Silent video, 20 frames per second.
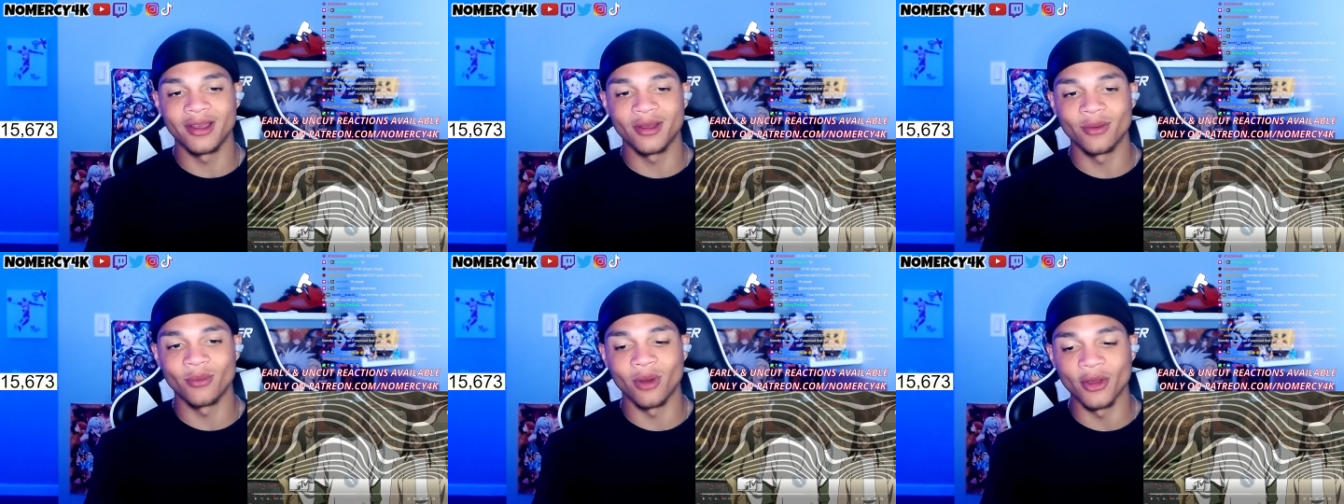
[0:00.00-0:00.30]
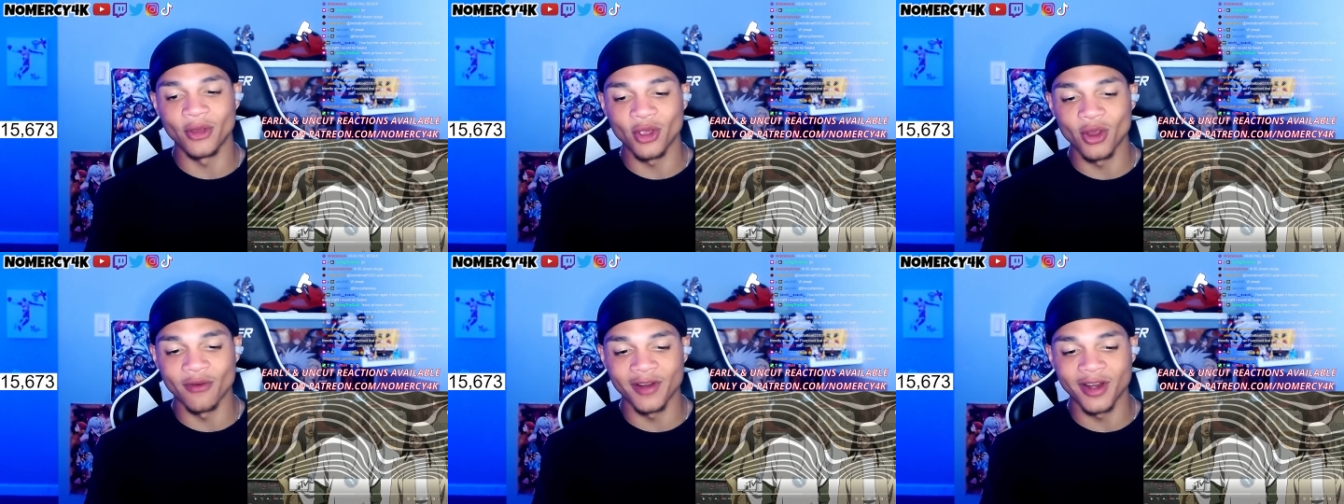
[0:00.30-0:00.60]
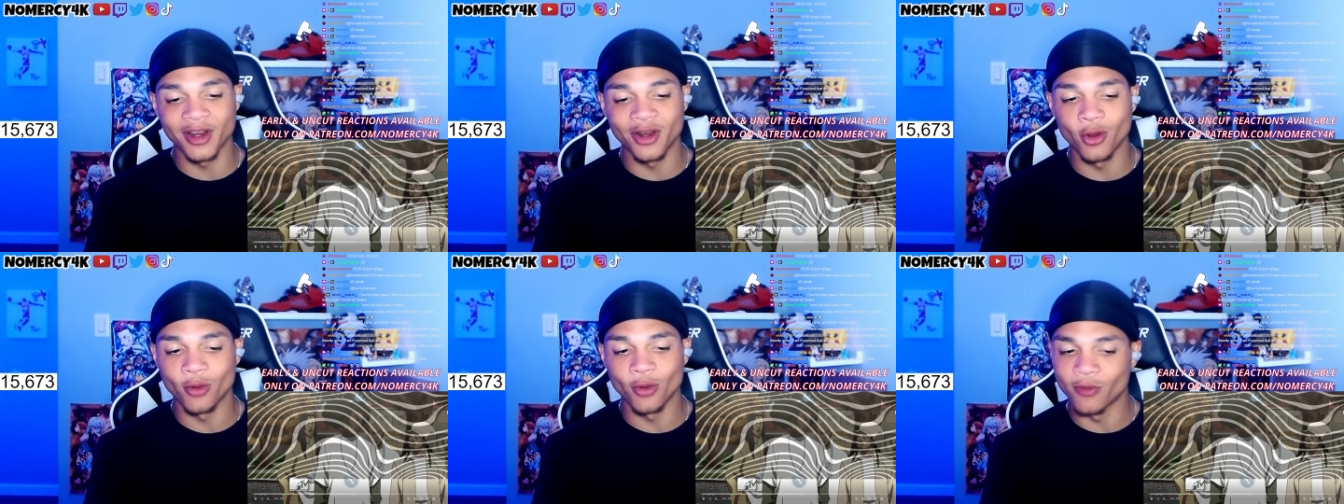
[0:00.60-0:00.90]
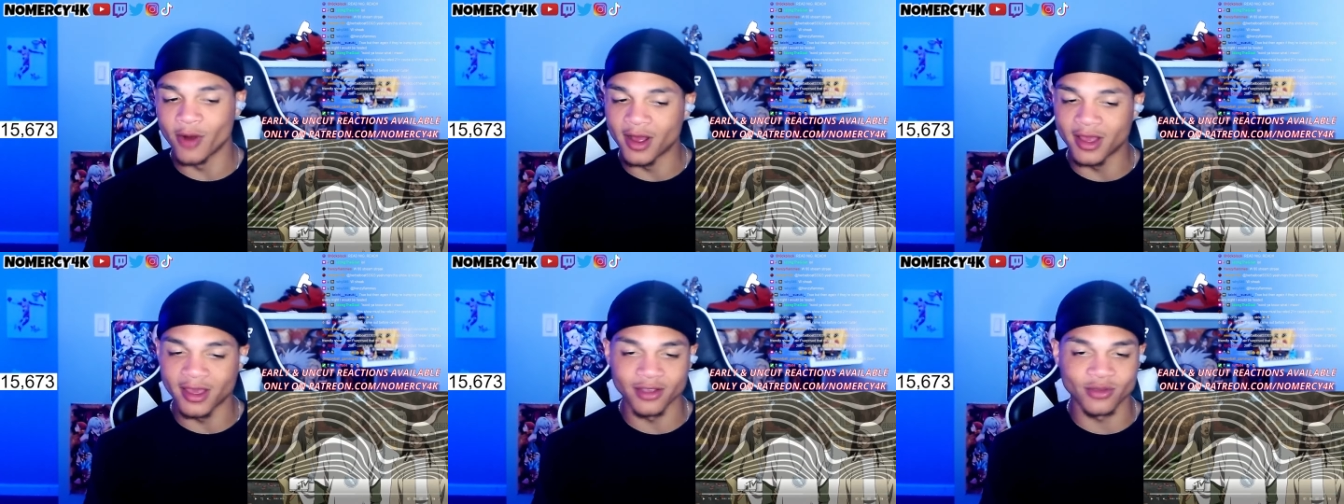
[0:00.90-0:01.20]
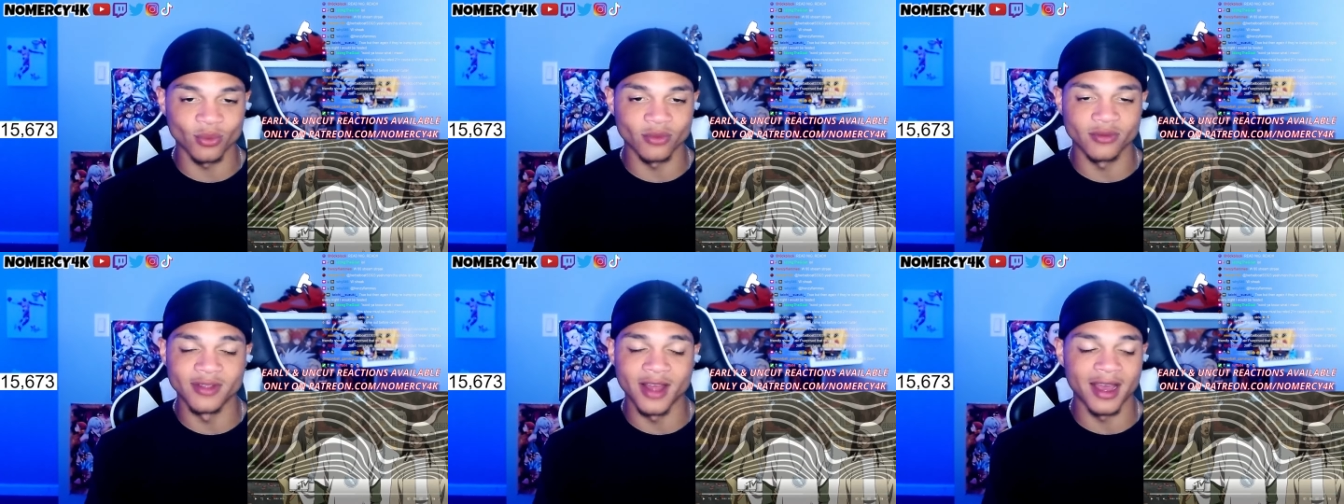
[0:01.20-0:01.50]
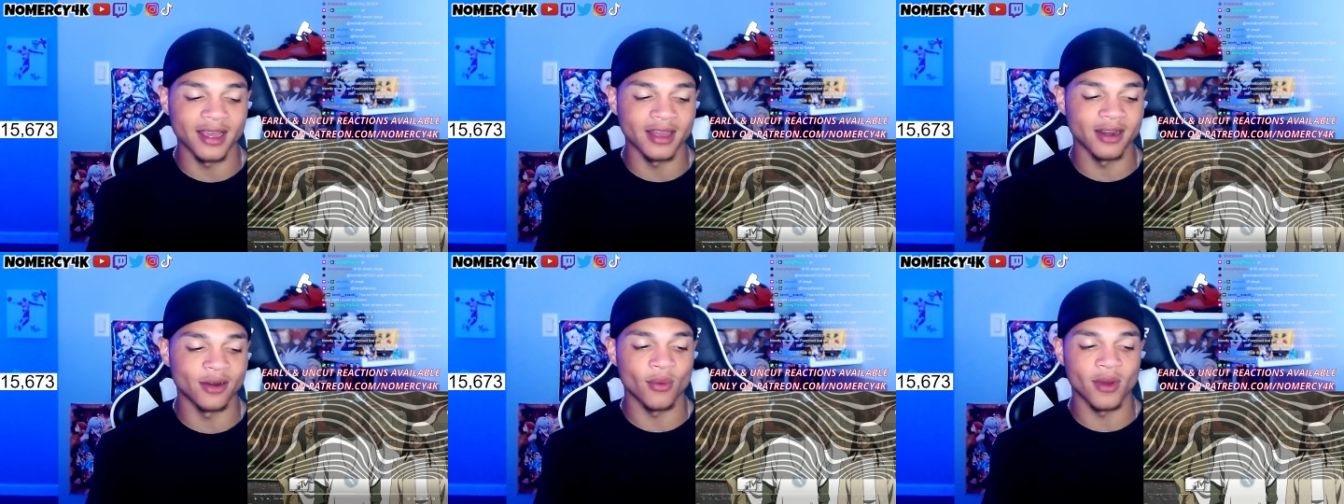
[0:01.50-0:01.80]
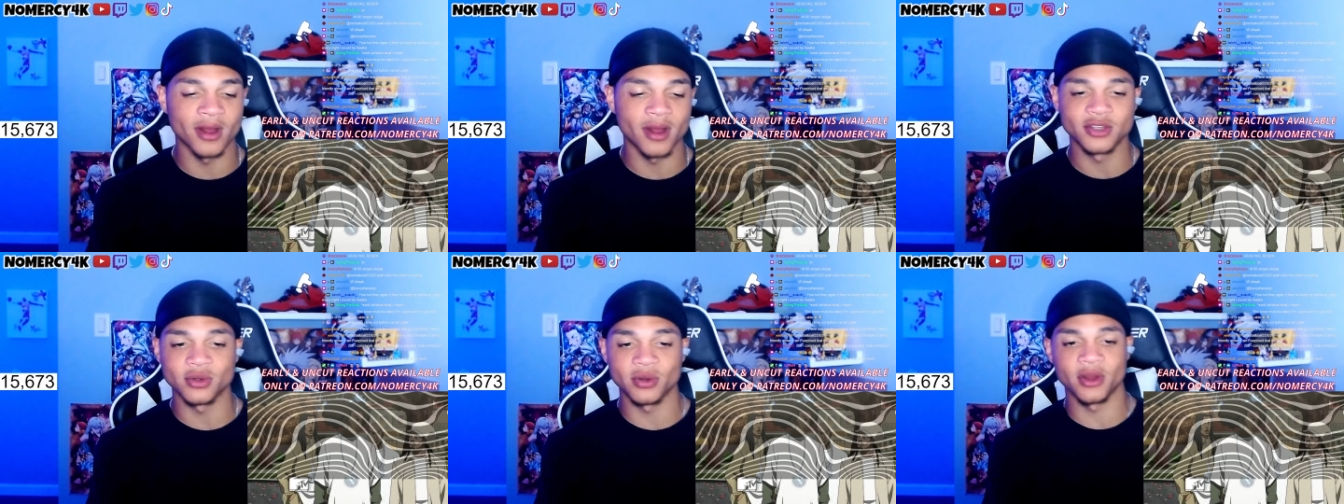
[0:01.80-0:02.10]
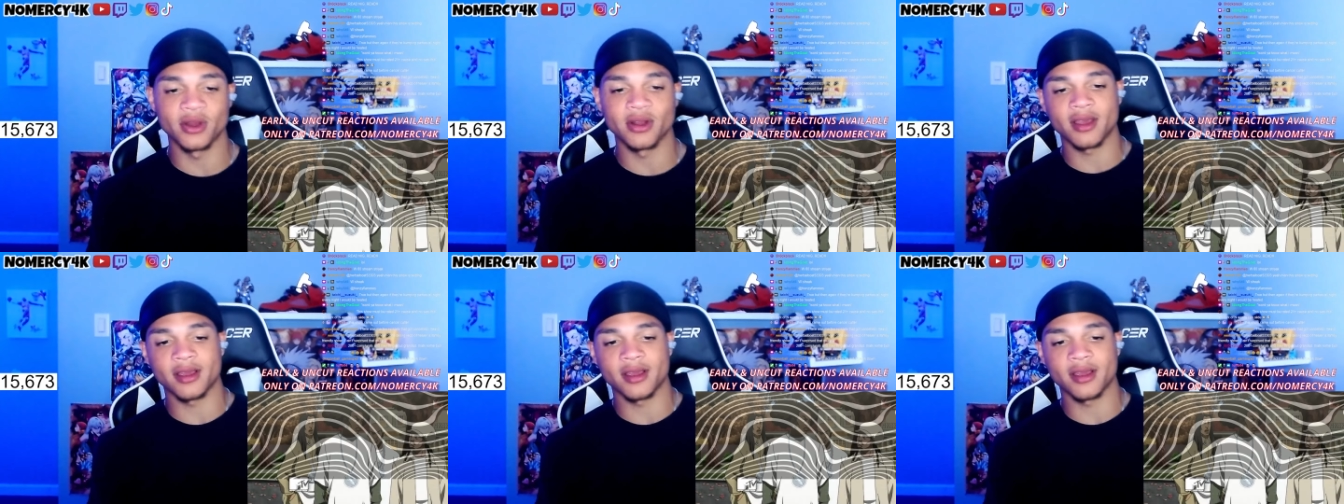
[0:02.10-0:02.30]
Well, you already know Ruckus was not going to want you here.